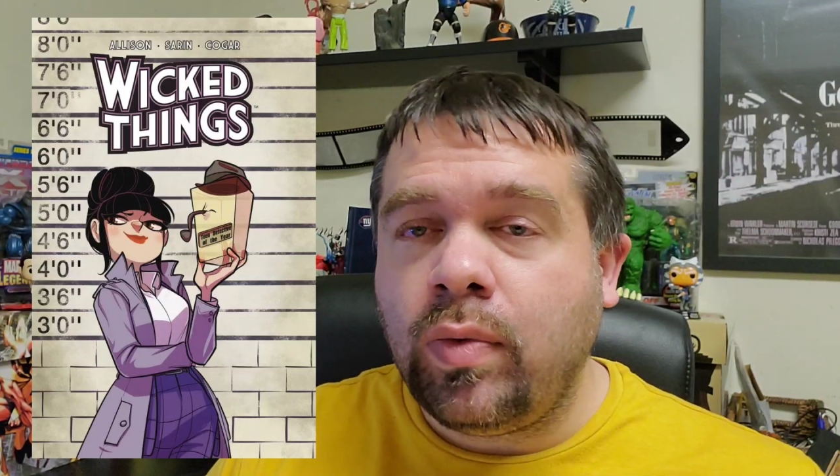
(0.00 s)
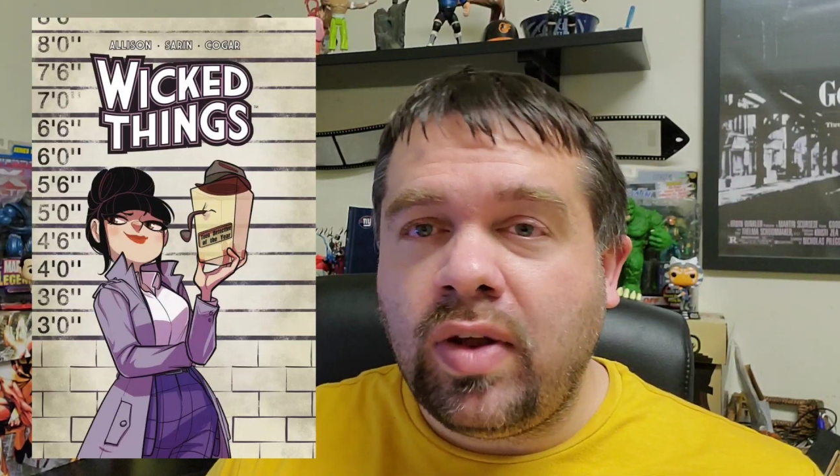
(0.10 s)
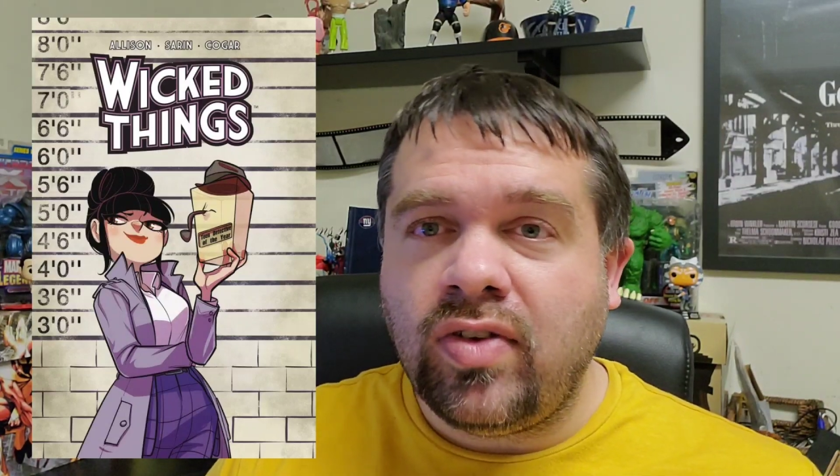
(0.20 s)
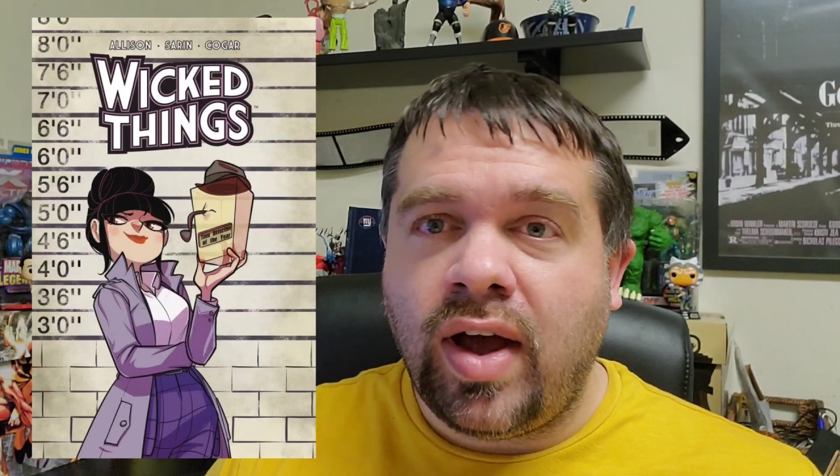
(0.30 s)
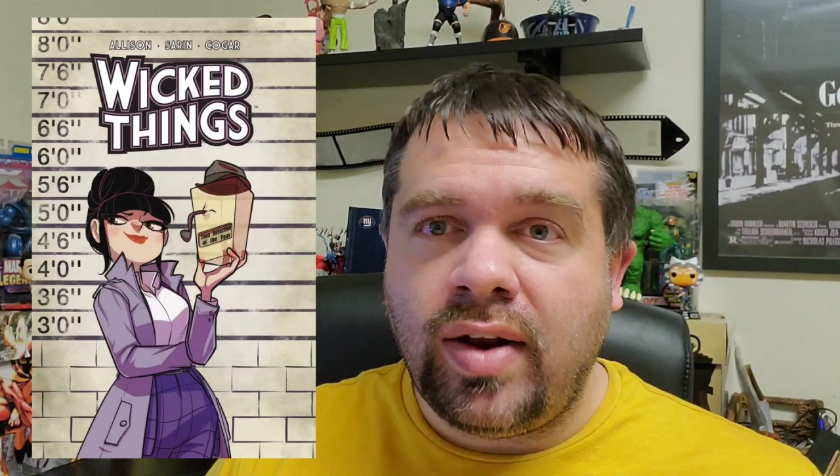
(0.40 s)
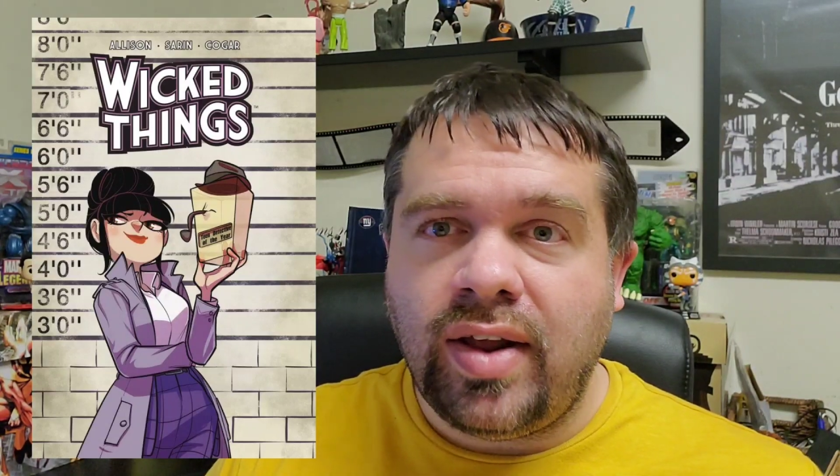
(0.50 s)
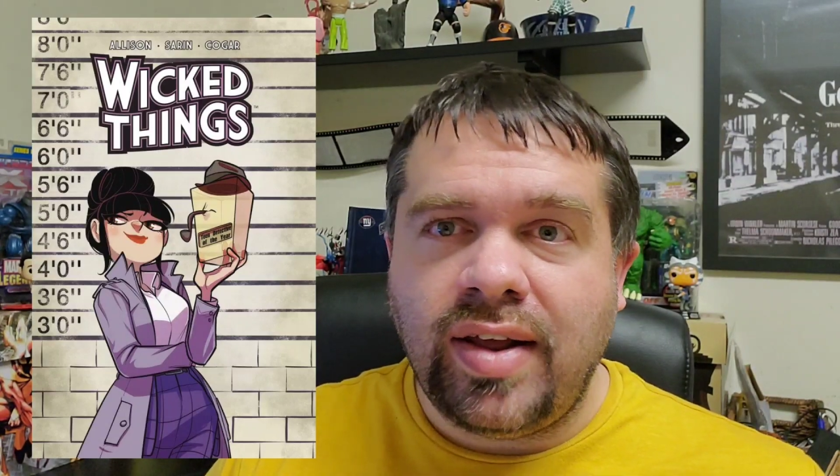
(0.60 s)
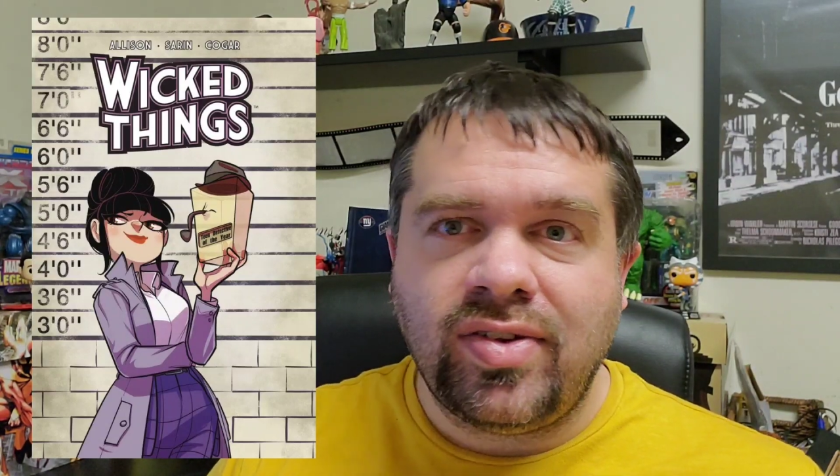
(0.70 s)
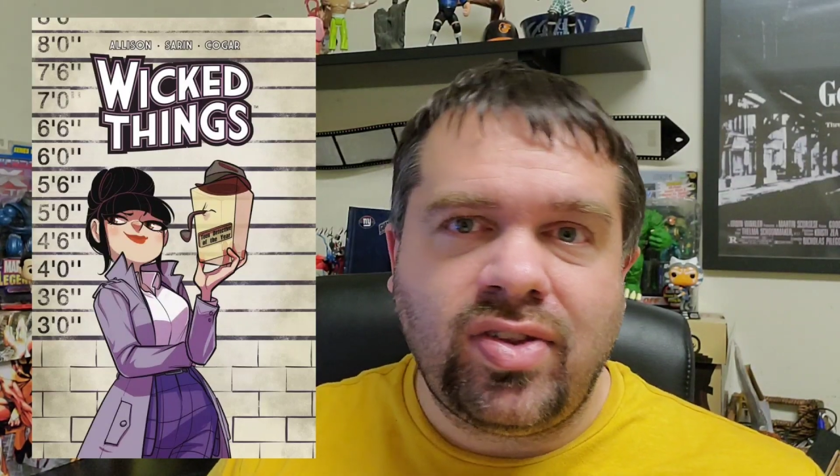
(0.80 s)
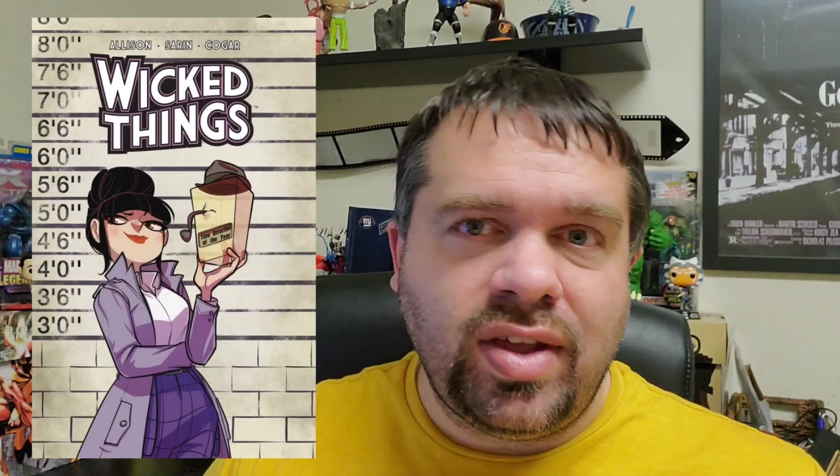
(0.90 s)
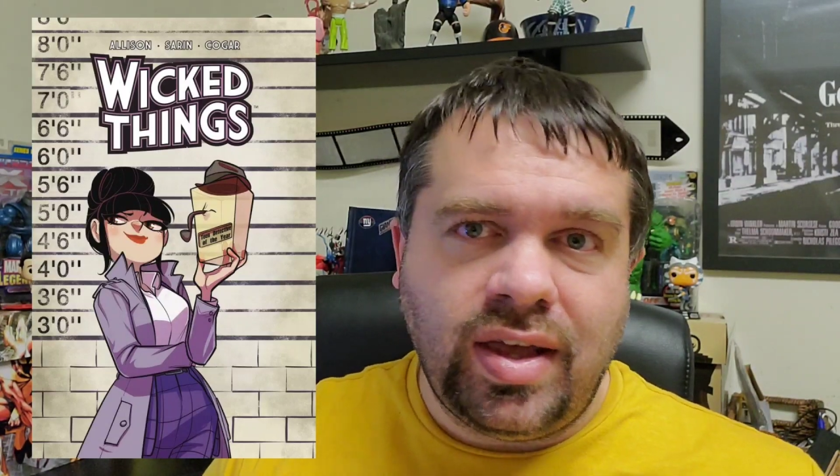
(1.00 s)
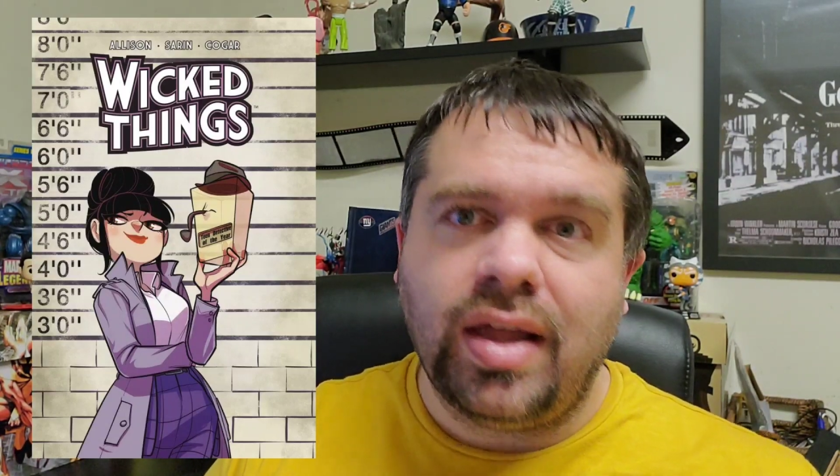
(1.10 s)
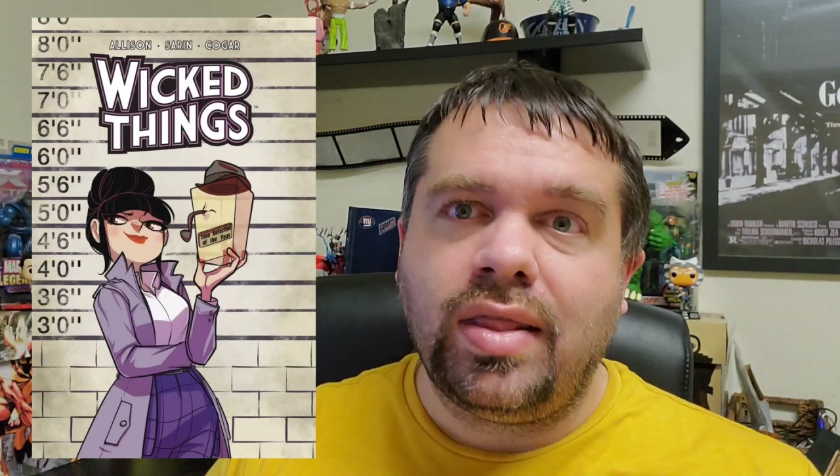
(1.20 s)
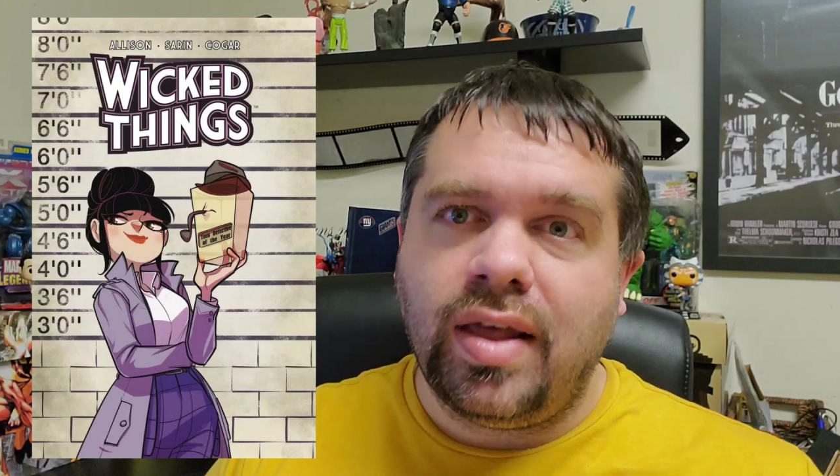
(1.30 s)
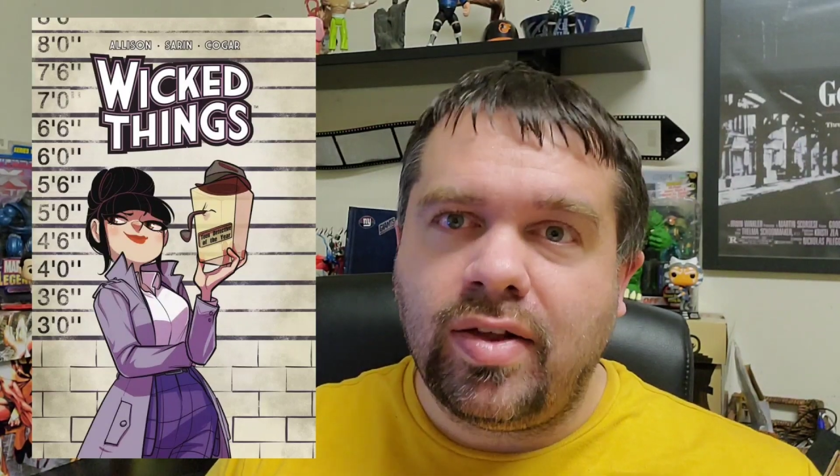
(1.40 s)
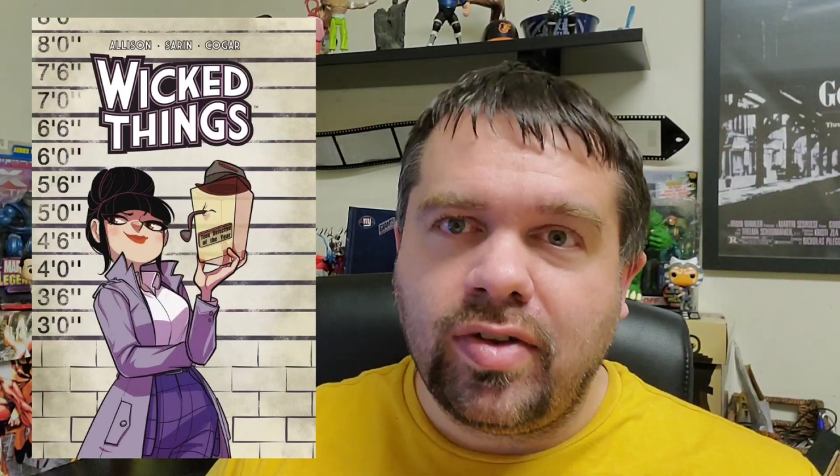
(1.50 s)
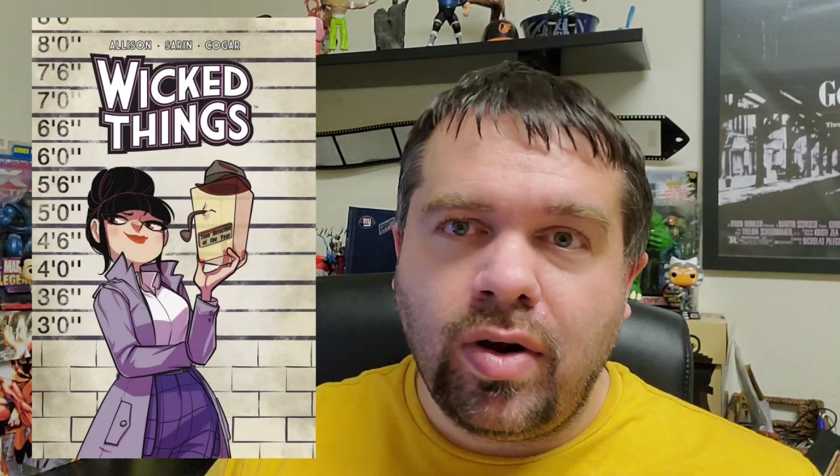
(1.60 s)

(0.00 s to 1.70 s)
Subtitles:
read Giant Days to get this.